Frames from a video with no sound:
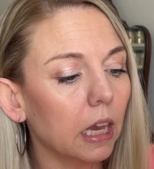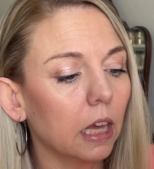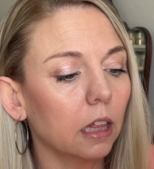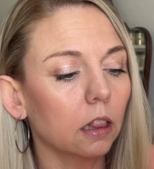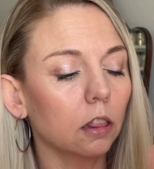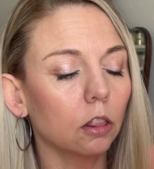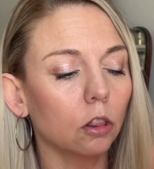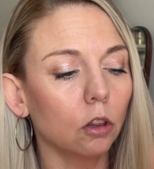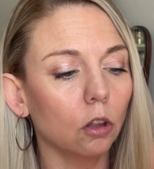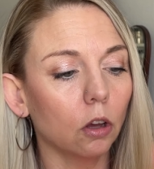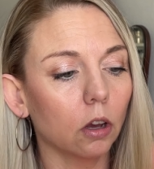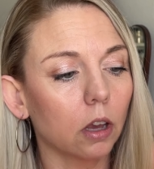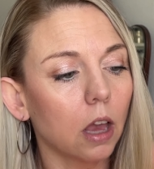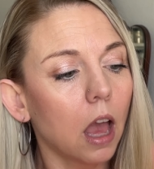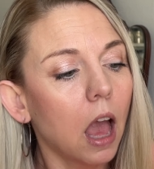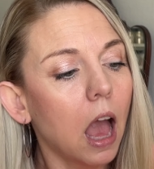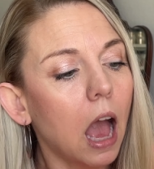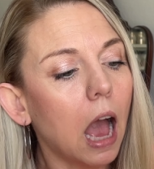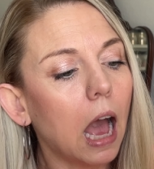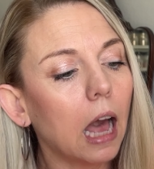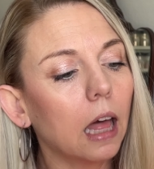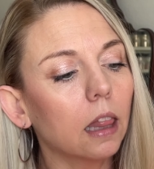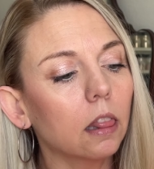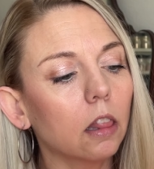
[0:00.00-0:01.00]
And look,
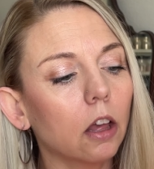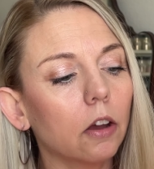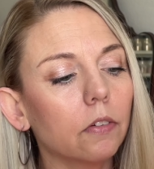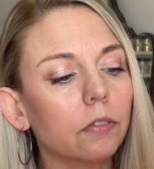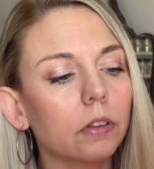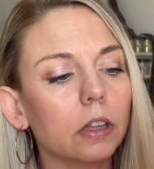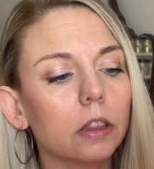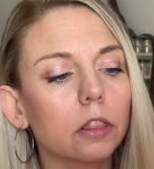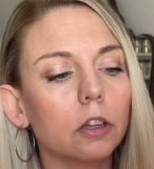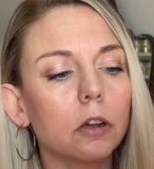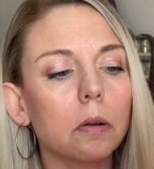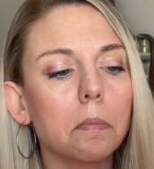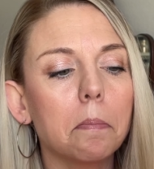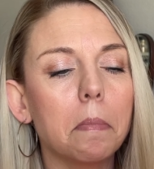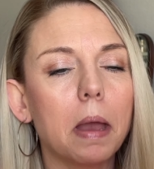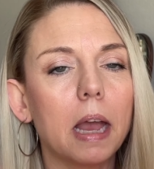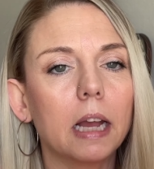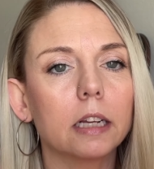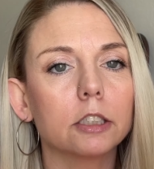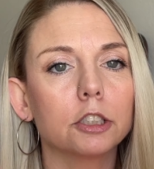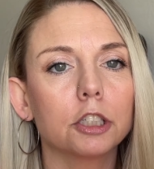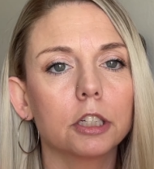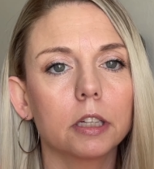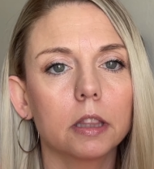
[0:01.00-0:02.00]
I love that they're
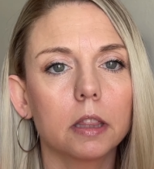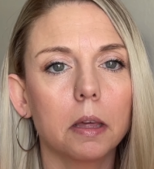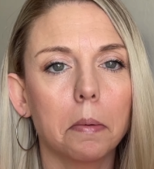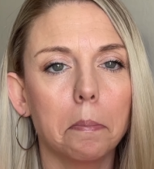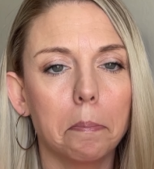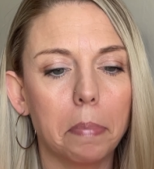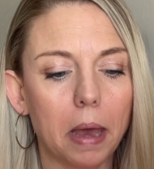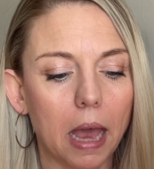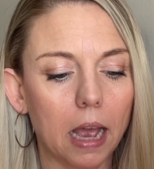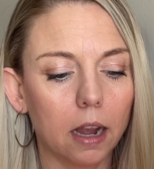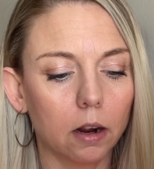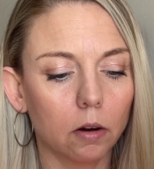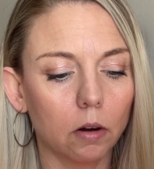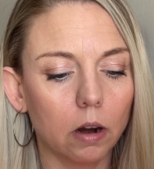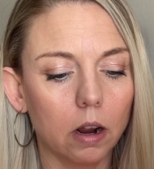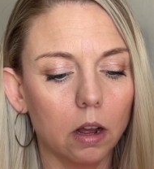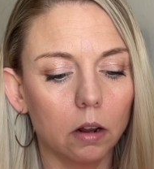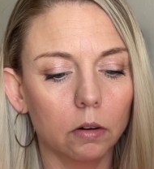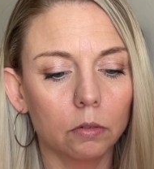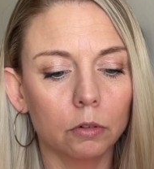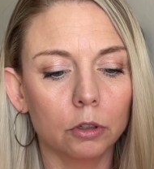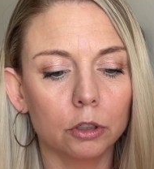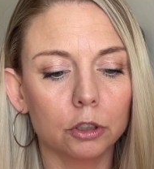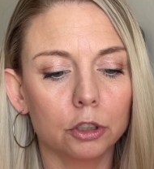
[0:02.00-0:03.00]
matching the
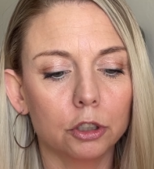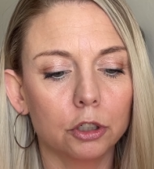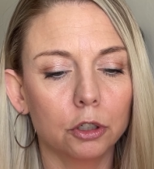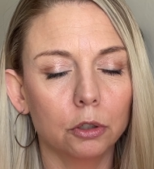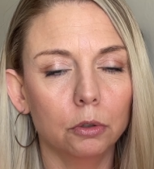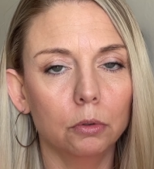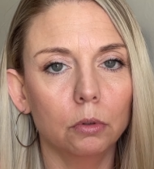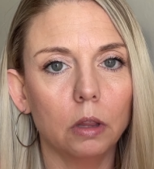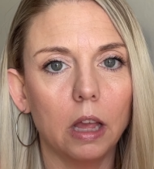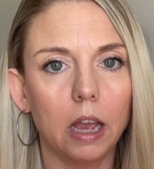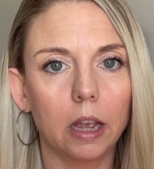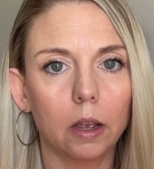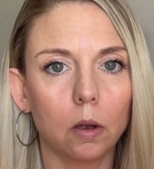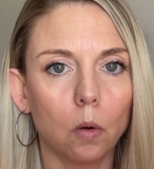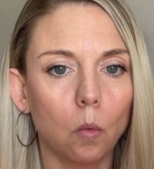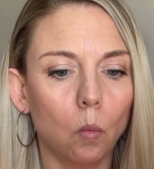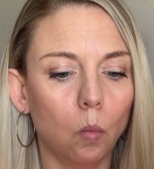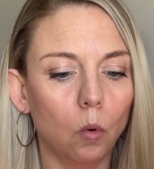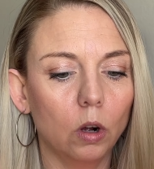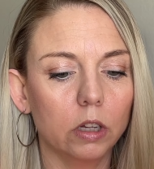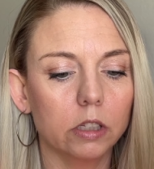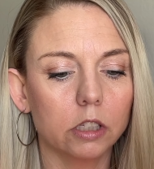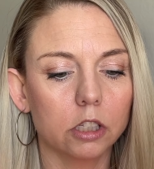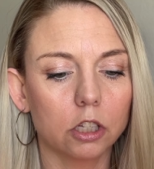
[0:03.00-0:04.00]
background to like
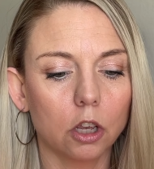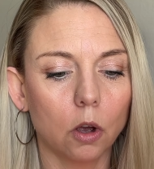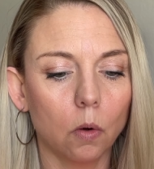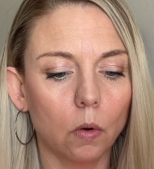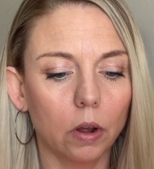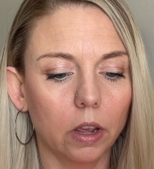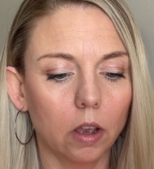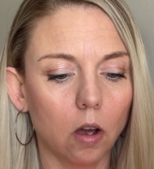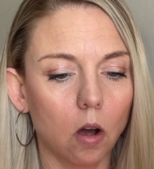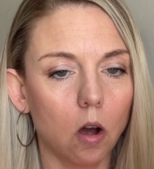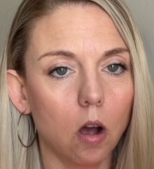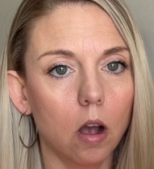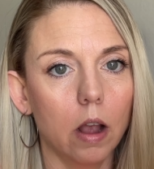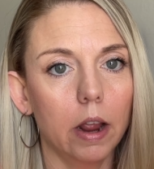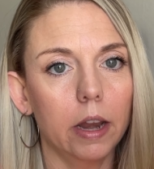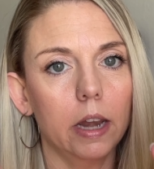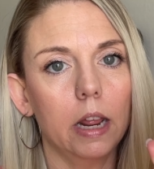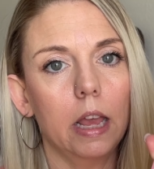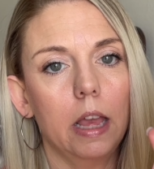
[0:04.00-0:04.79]
what's going on.